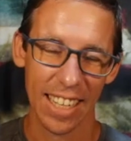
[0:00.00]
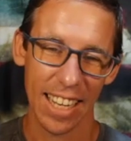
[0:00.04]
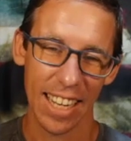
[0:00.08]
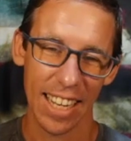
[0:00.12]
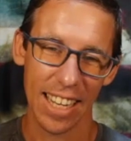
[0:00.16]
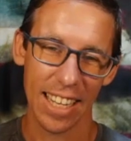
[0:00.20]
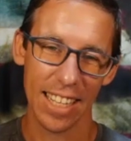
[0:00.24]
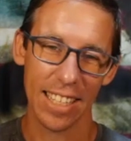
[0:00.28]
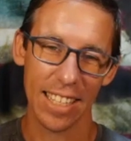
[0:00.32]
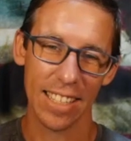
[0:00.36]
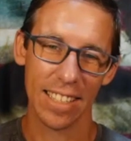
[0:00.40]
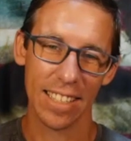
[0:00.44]

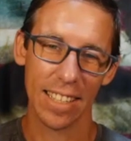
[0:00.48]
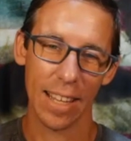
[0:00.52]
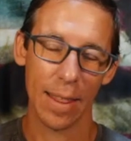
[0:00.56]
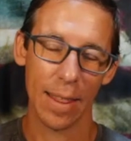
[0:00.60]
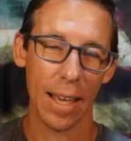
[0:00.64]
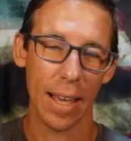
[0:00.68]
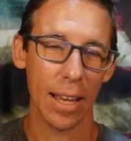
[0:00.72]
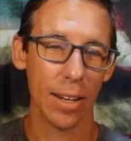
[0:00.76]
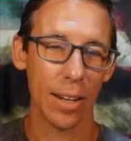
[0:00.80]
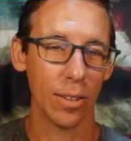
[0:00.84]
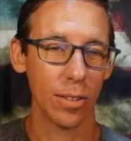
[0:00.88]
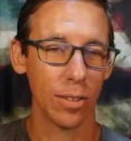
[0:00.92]
is
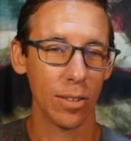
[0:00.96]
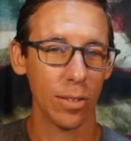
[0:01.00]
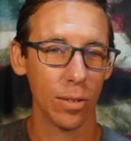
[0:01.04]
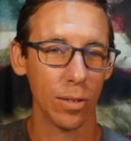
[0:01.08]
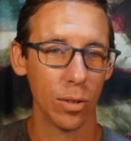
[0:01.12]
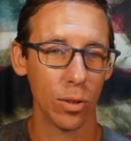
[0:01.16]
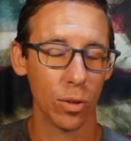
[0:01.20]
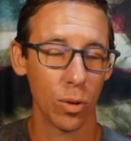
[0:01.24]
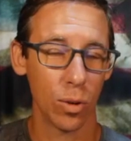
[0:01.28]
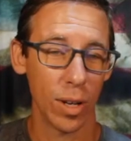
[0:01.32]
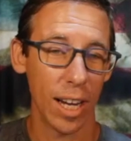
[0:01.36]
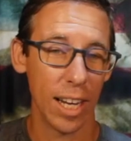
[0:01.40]
that
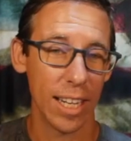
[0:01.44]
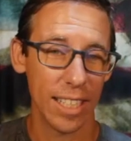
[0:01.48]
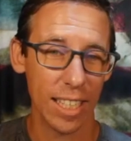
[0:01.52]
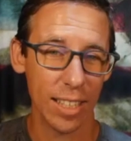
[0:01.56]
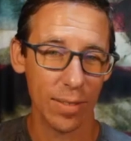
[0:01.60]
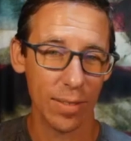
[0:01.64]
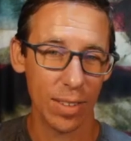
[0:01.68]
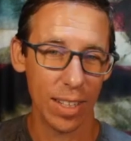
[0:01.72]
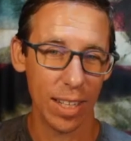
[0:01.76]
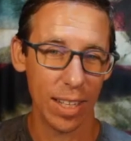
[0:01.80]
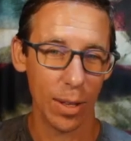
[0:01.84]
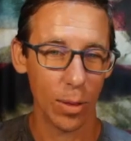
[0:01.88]

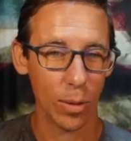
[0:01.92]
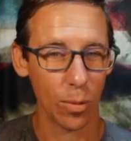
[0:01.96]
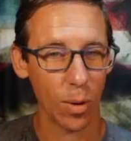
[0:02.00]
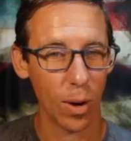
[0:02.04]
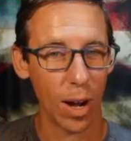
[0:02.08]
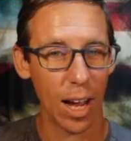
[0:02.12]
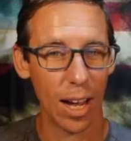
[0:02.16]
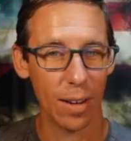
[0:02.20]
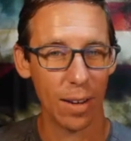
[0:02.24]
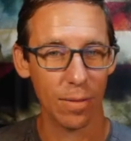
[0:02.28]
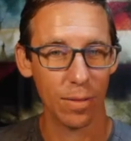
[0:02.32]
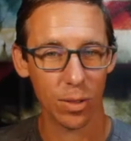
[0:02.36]
creativity
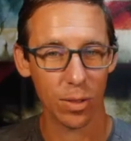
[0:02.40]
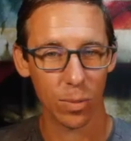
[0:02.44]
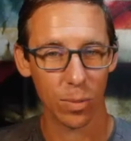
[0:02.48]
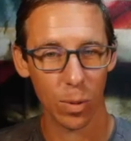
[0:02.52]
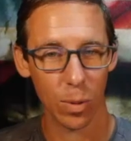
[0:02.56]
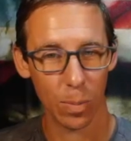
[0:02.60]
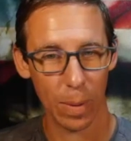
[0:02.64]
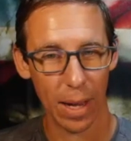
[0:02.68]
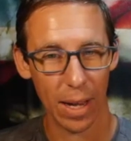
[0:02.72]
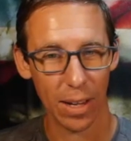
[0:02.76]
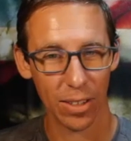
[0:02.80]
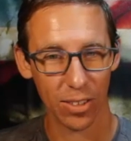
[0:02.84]
thrives
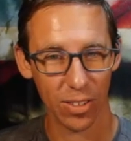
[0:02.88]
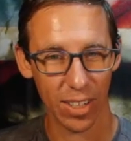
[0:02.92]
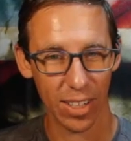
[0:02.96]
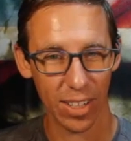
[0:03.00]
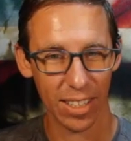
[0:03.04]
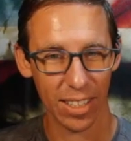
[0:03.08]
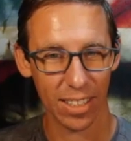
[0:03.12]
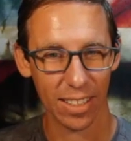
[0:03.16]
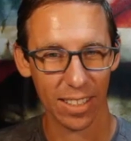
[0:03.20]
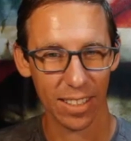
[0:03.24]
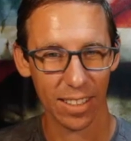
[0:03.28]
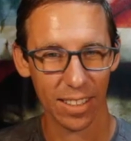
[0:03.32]
with
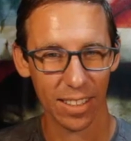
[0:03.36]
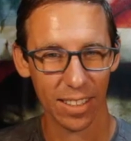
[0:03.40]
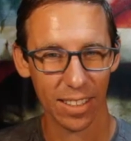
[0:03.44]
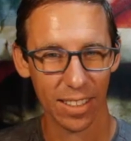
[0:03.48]
boundaries.